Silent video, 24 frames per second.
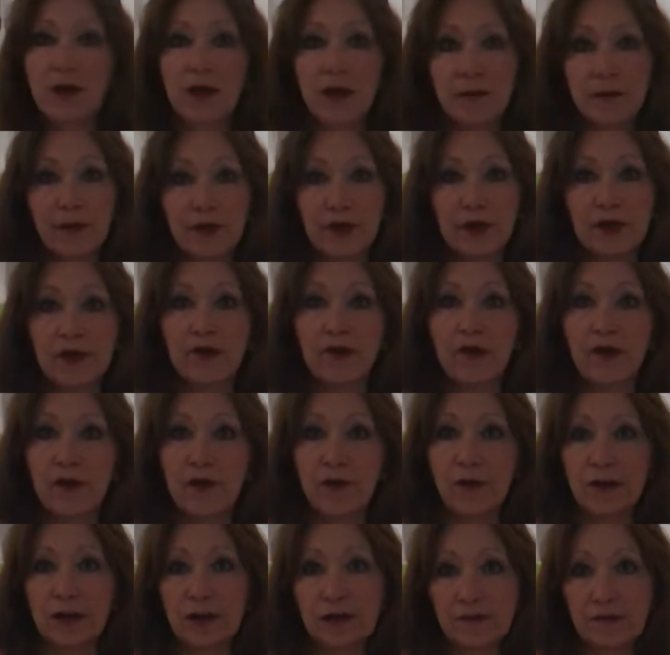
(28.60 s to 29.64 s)
coming and
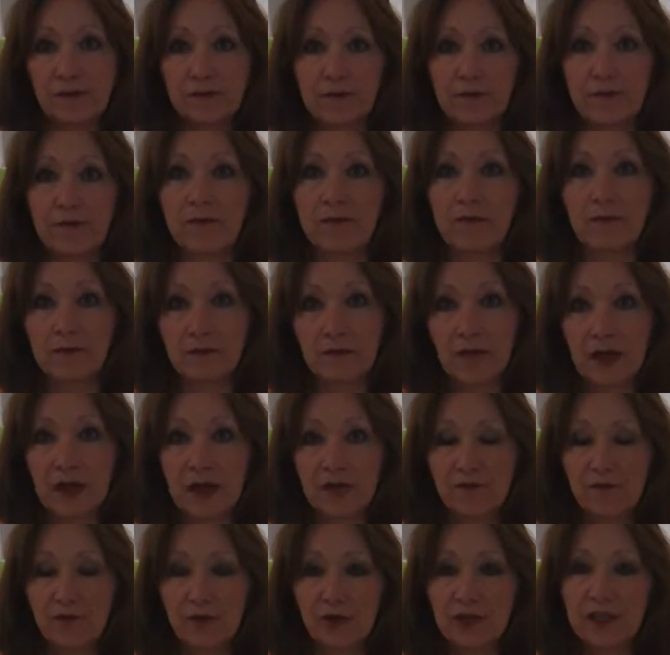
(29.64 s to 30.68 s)
going.
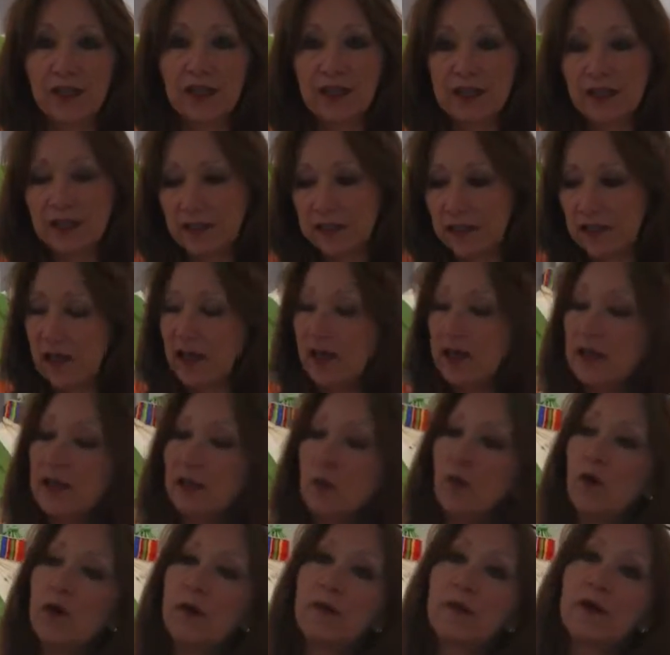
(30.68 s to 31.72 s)
And for teeny
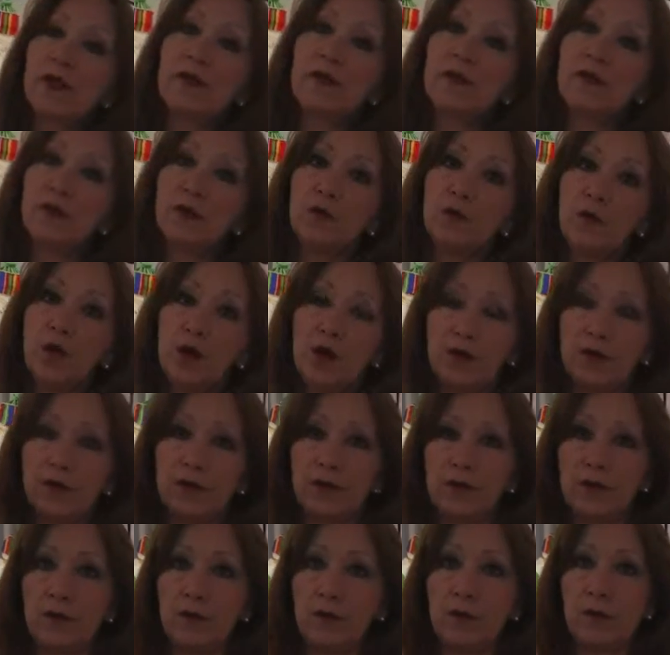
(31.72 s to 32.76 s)
tiny women who want
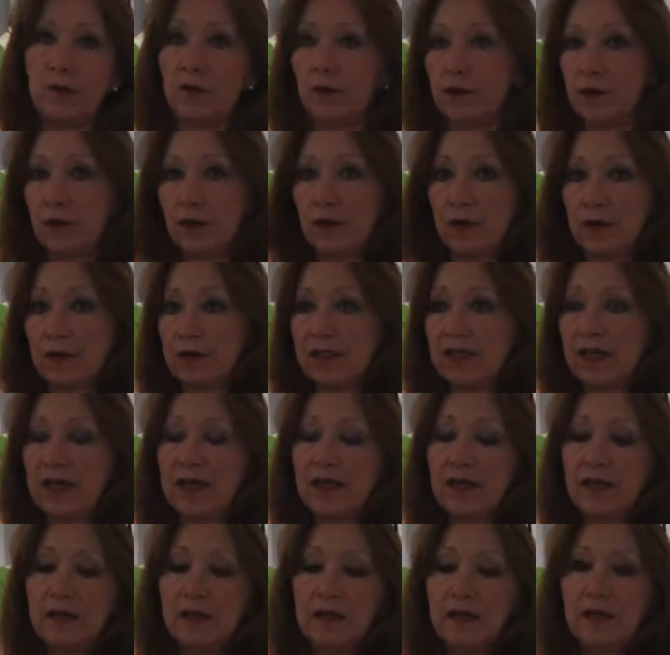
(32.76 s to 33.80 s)
to
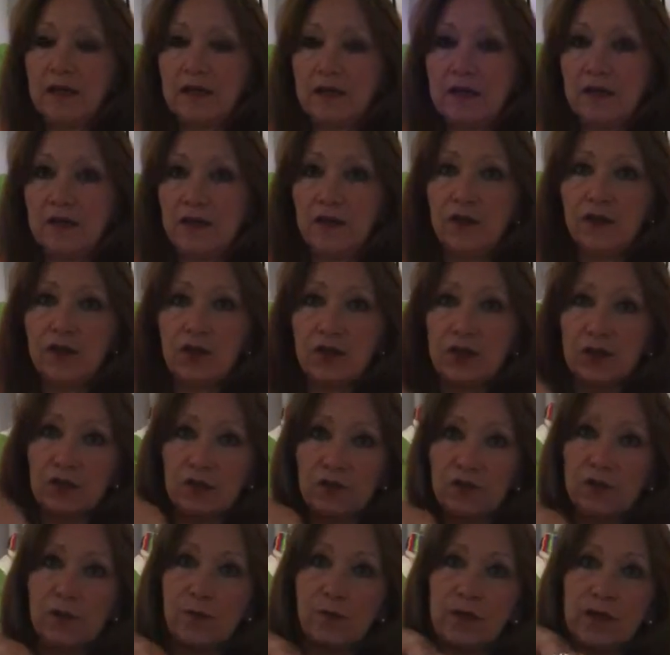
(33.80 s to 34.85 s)
tighten it, you
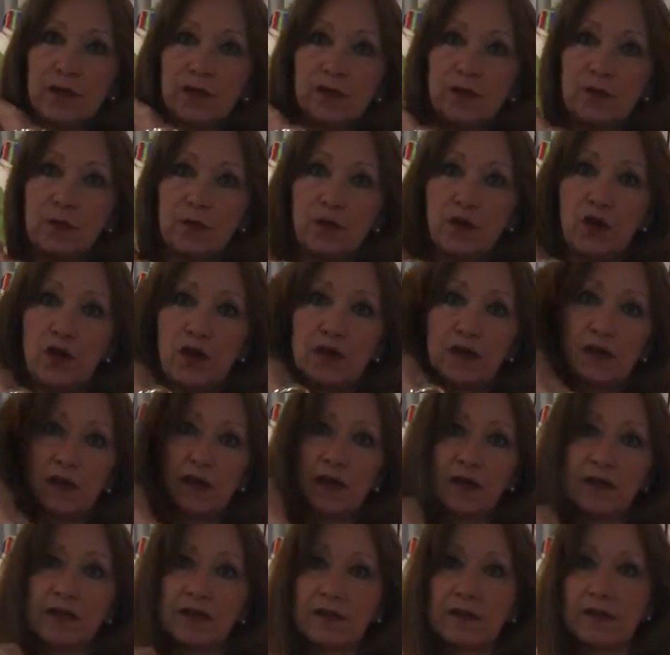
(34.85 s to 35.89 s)
just repeat the
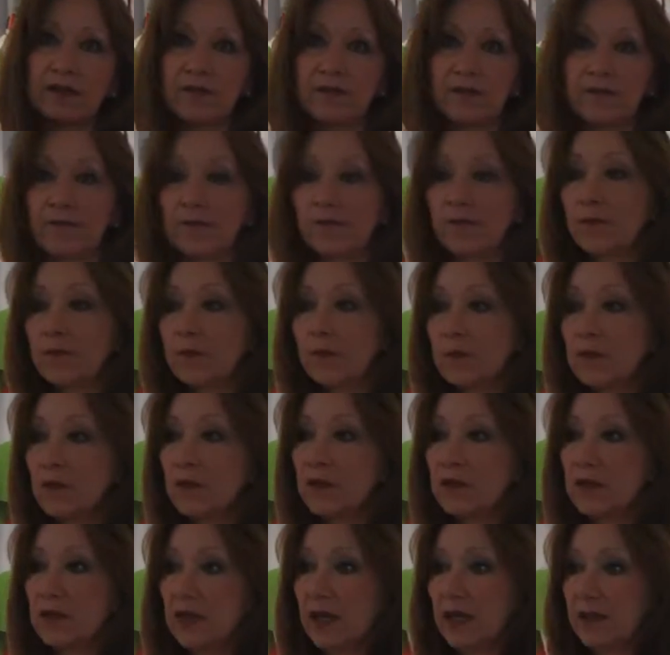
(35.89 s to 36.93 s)
process.
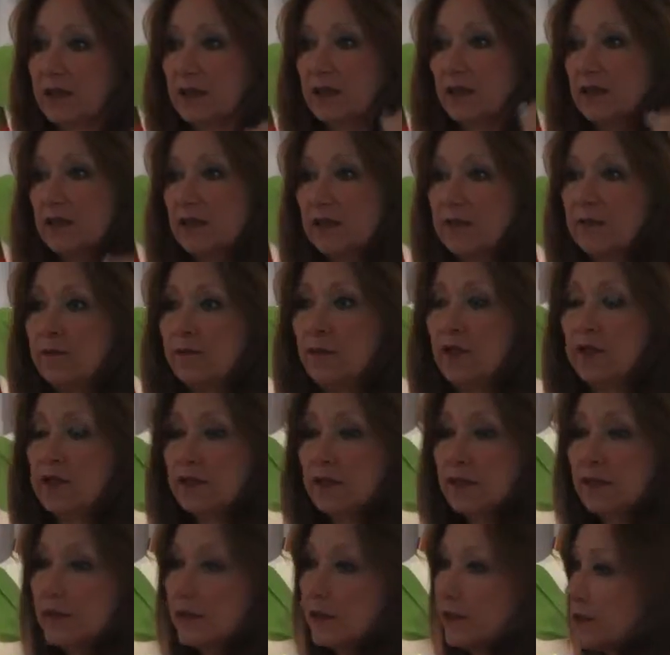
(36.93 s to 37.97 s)
Tightens it,
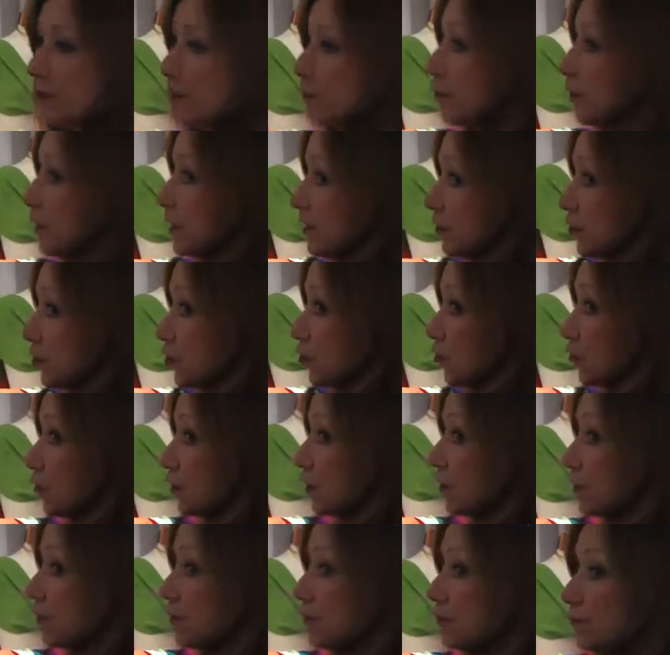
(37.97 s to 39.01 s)
makes it a little bit
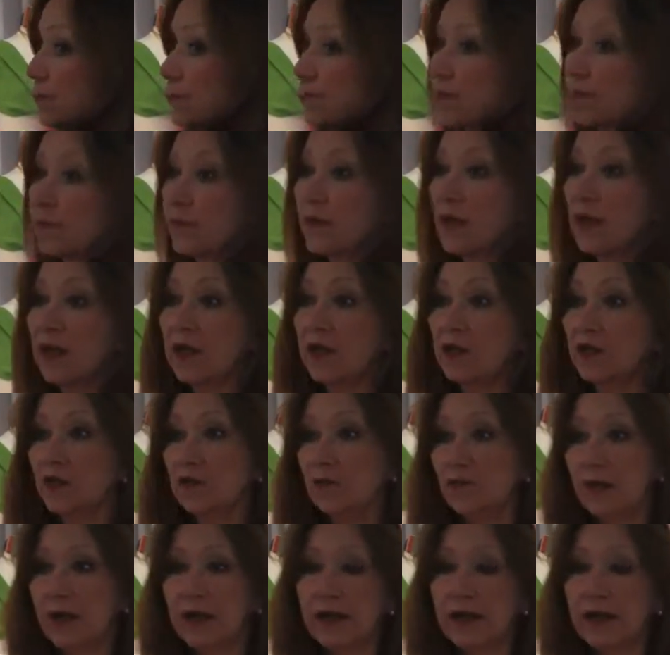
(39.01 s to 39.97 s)
shorter, and you're